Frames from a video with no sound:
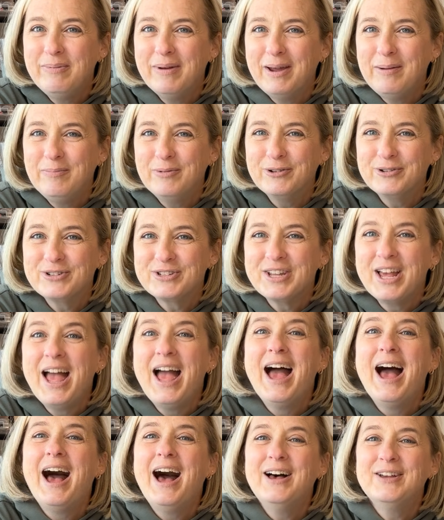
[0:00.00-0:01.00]
papers.
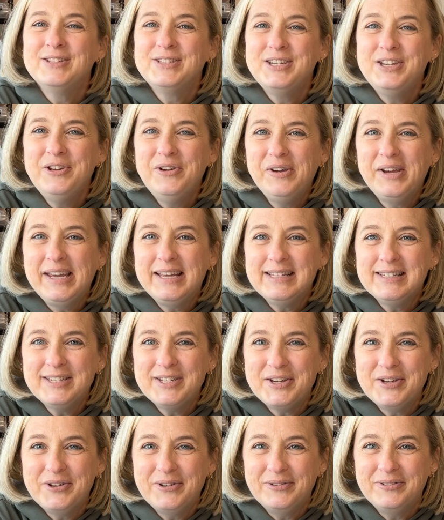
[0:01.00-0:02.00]
I'll see you again
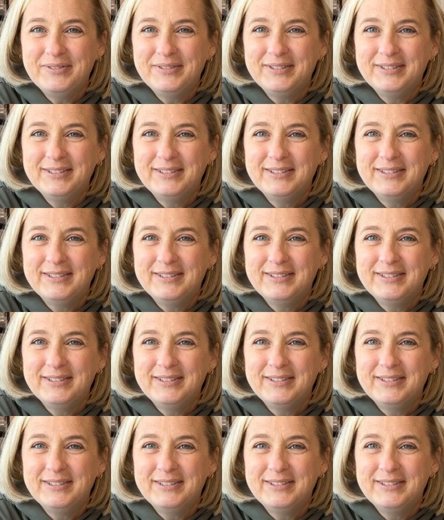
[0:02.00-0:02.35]
soon.